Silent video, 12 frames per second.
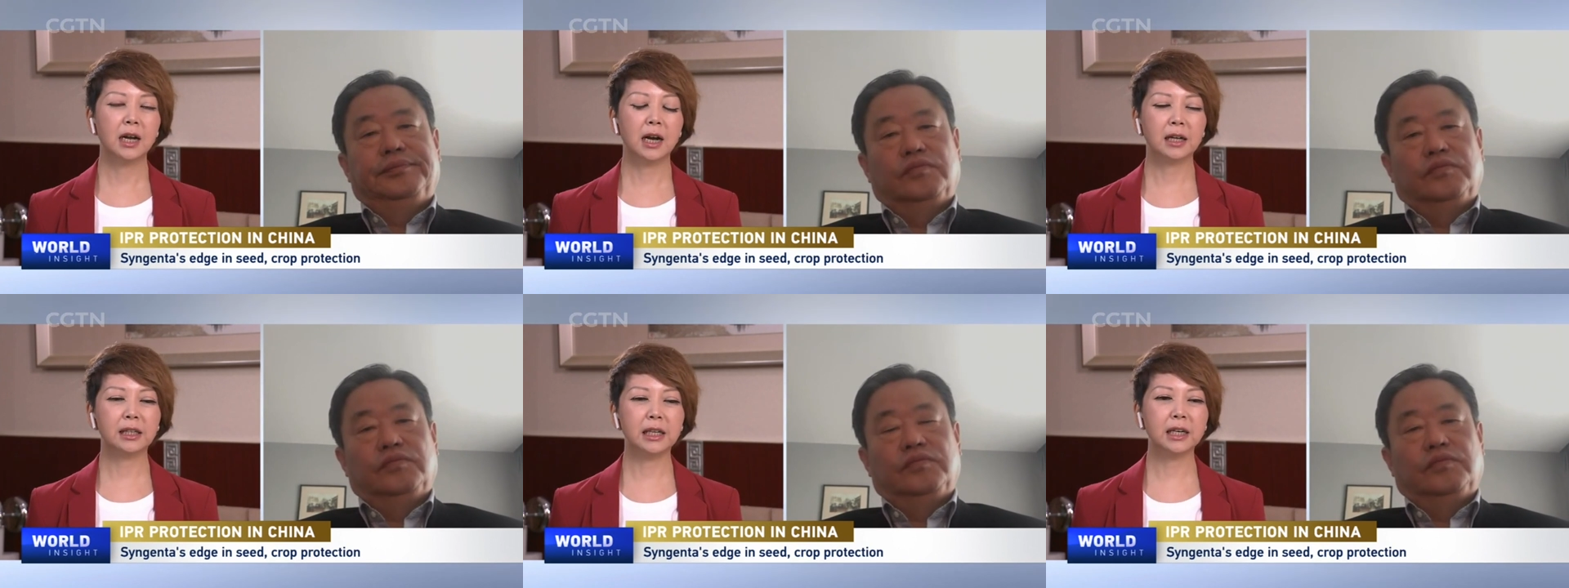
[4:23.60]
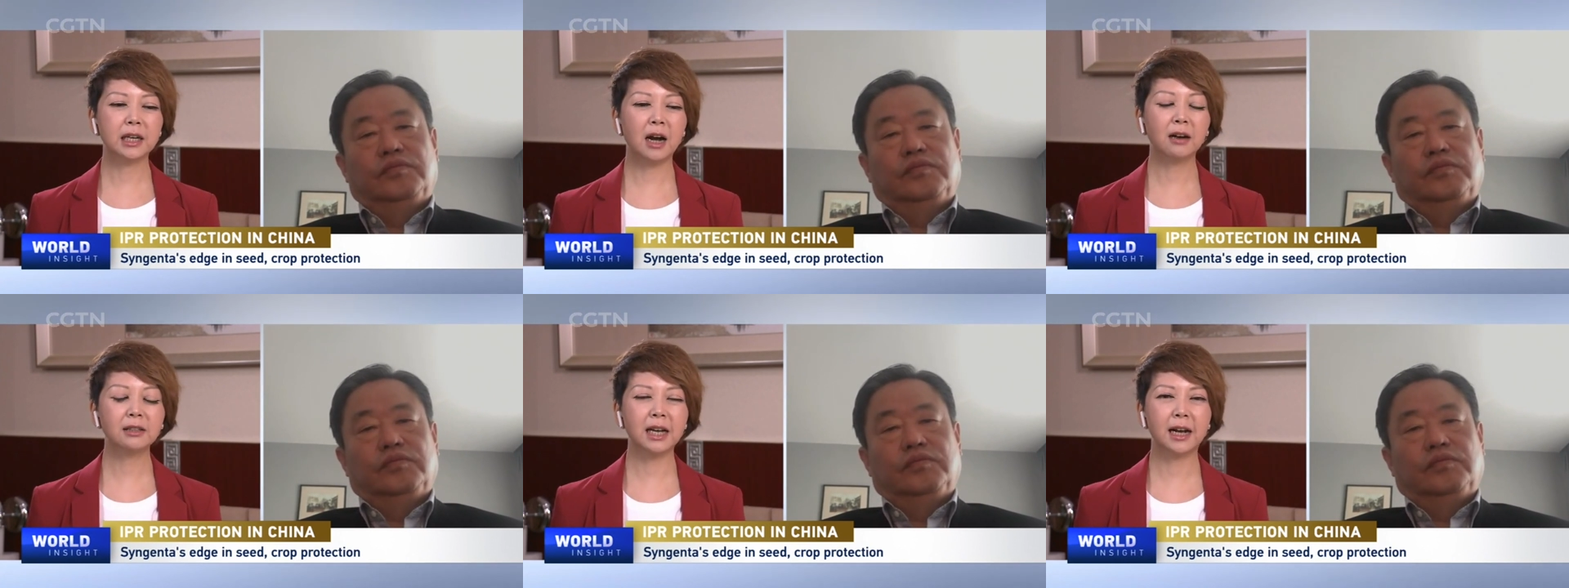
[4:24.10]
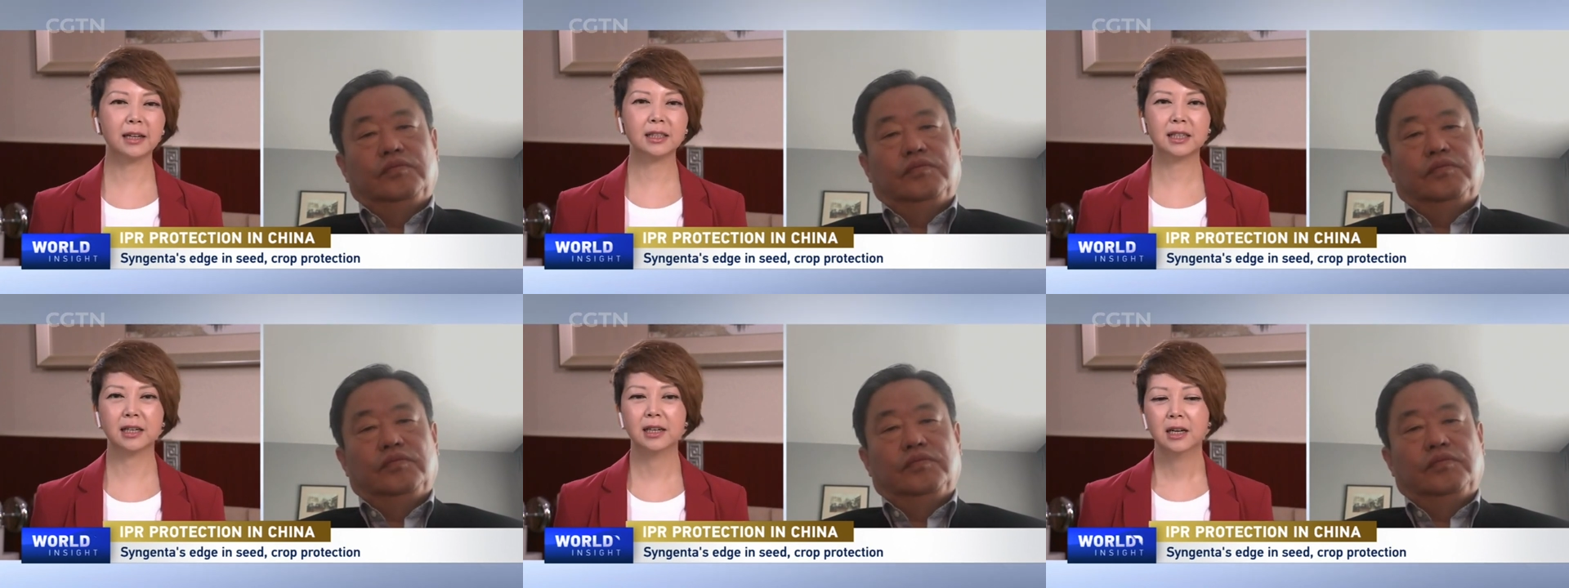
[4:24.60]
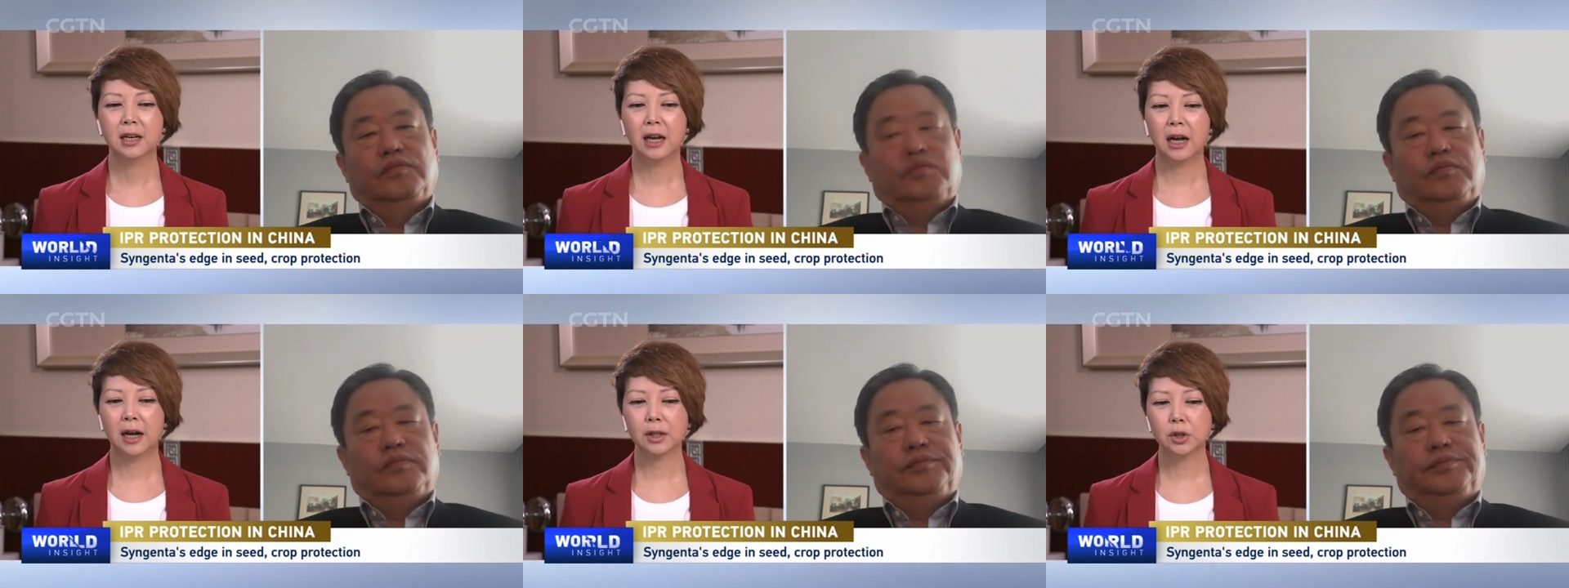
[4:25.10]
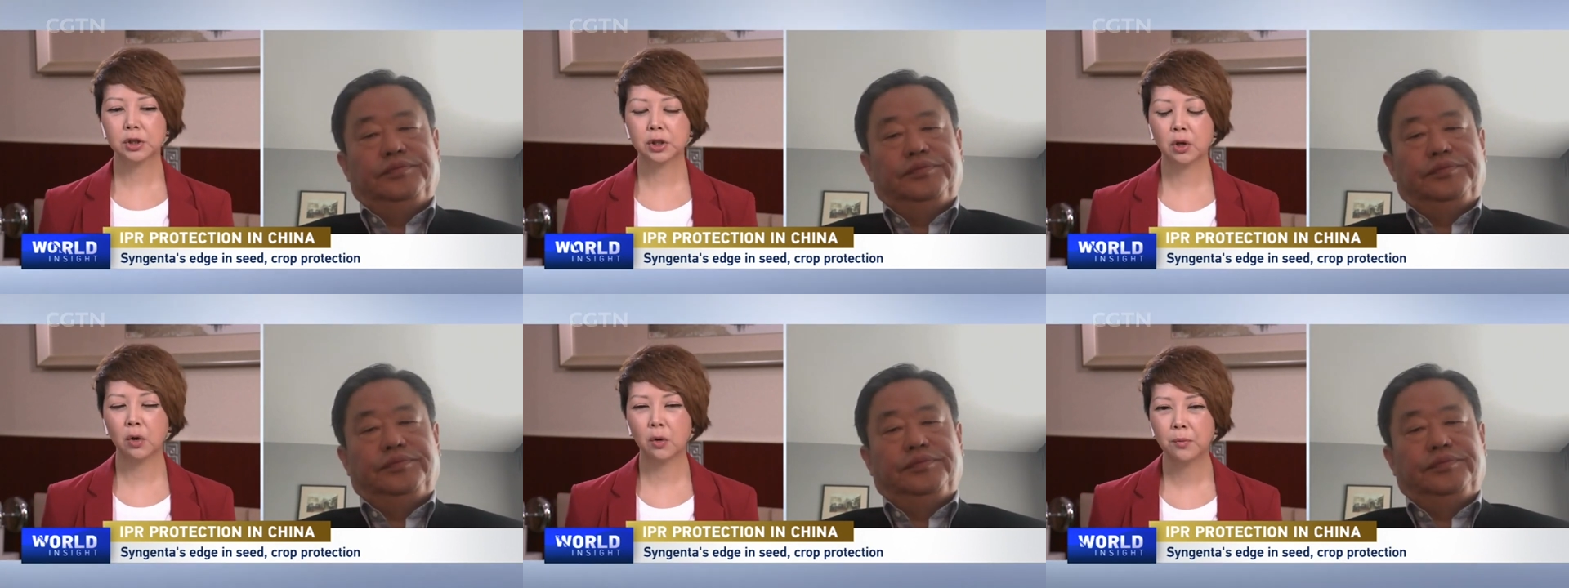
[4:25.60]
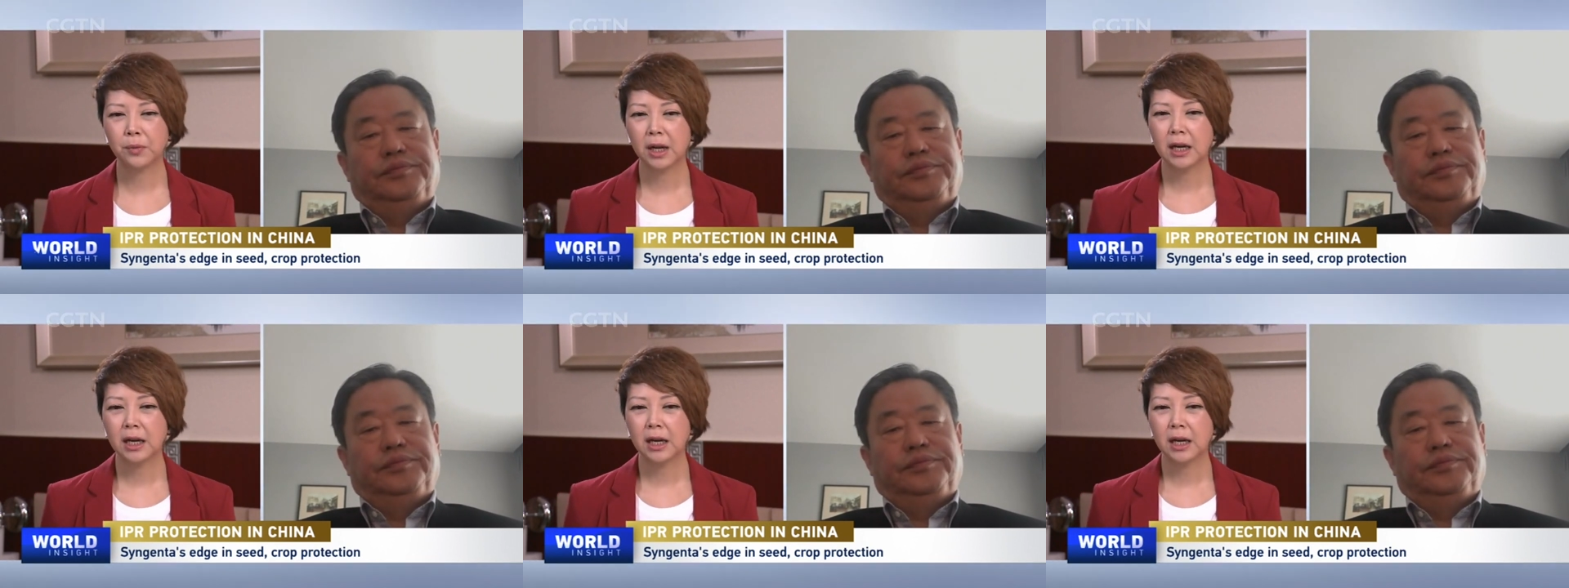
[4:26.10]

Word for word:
Speaker 1: the context. So,